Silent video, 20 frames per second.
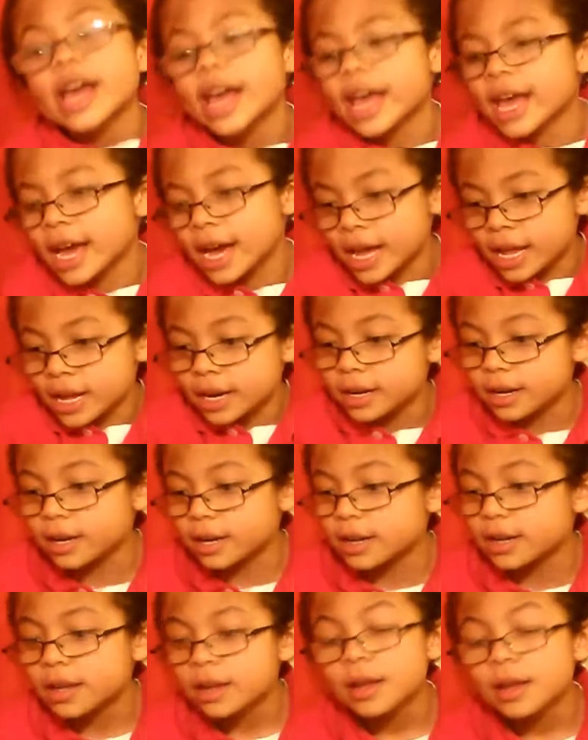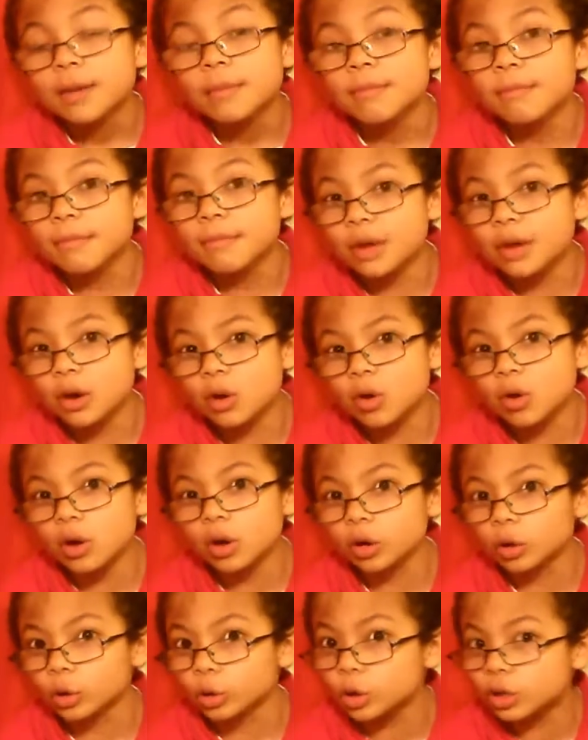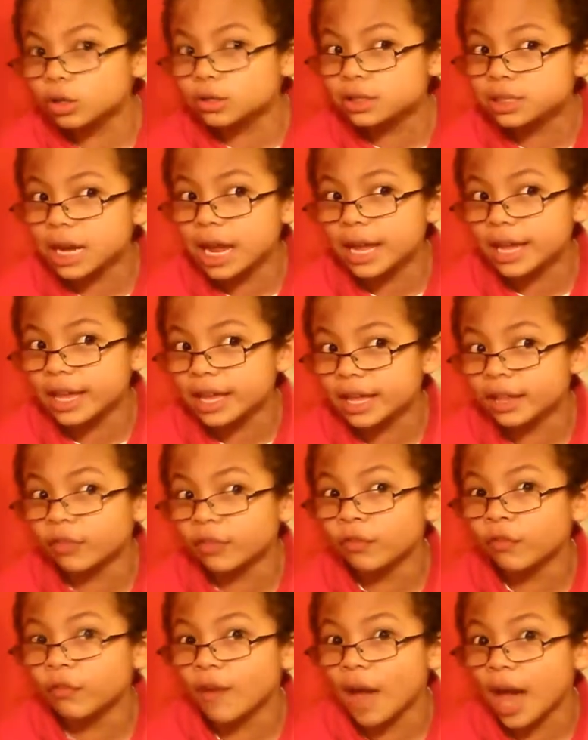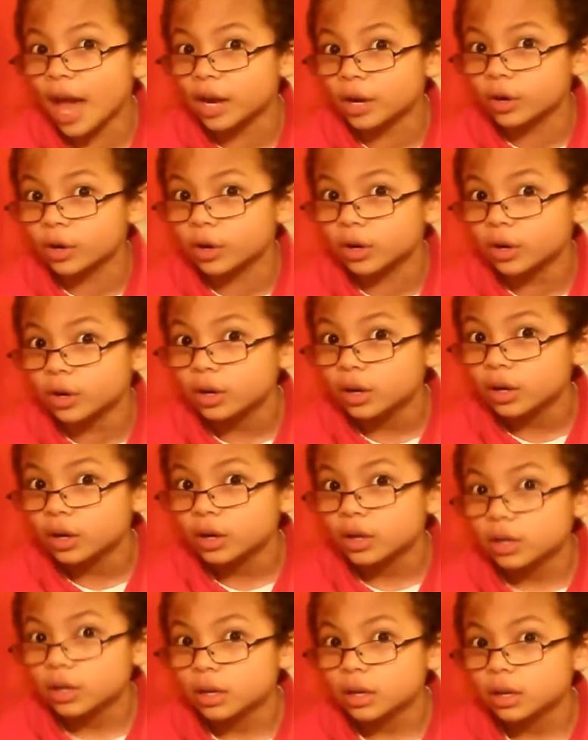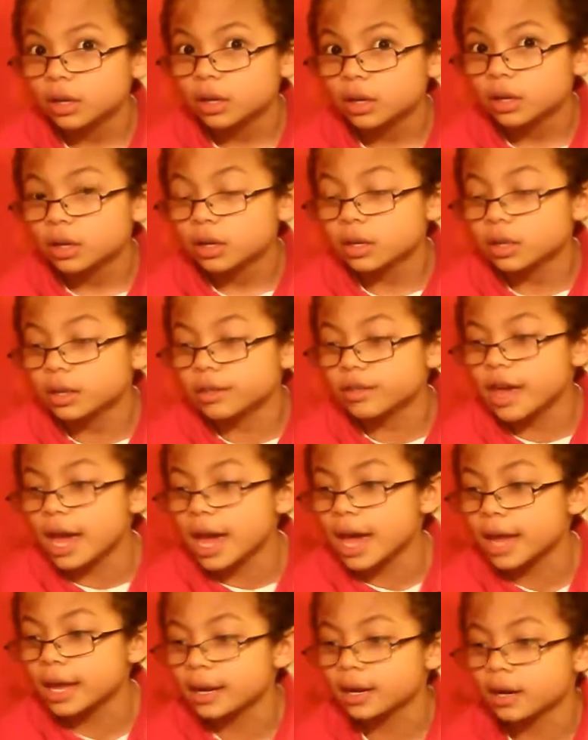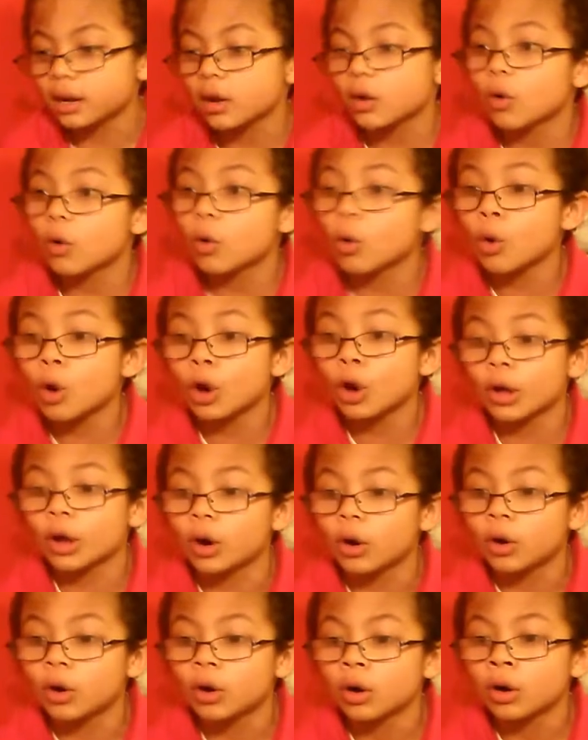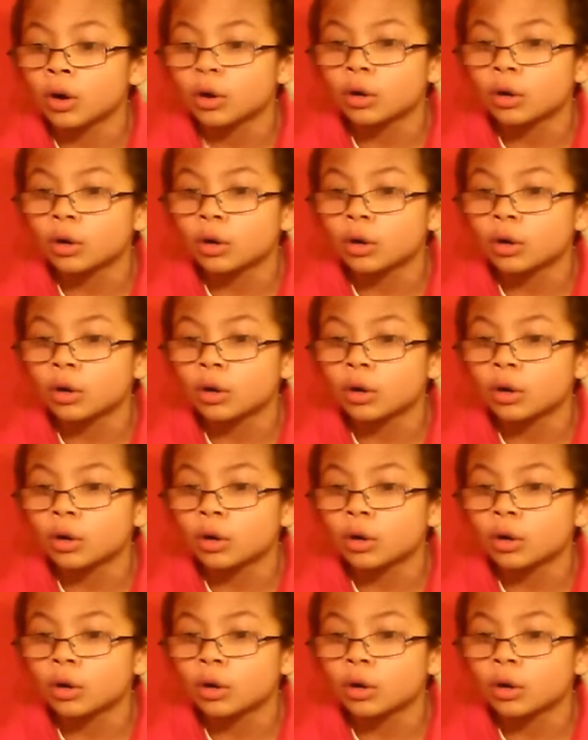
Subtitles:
And milk looks like it's fatter than oil.